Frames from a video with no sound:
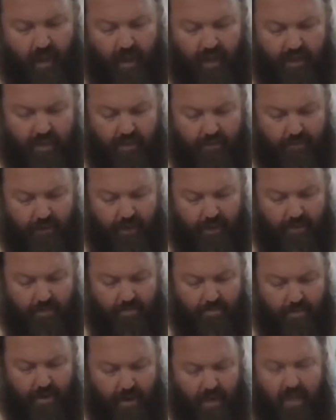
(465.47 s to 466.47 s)
and in fact
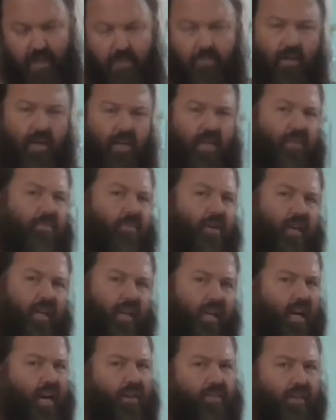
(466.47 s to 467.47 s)

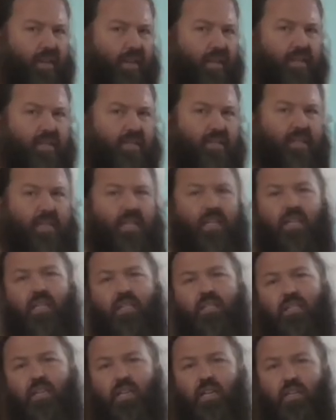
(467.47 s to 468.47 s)
many other
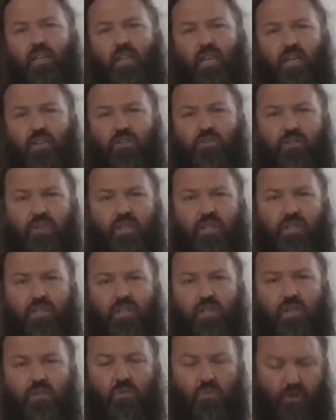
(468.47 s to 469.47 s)
cities and
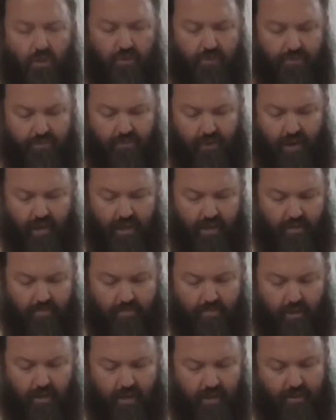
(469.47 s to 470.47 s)
countries were
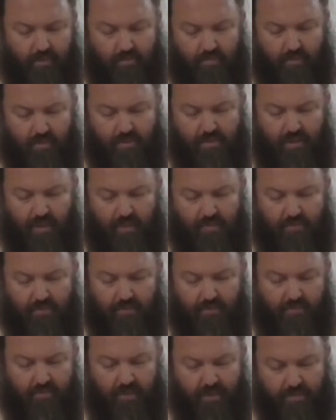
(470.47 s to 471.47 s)
invaded by the Muslims
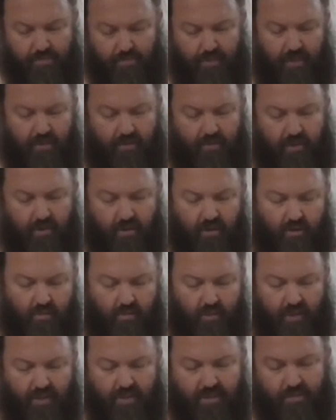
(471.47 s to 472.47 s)
from this period
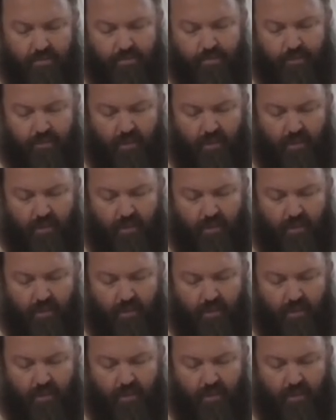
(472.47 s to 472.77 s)
onwards,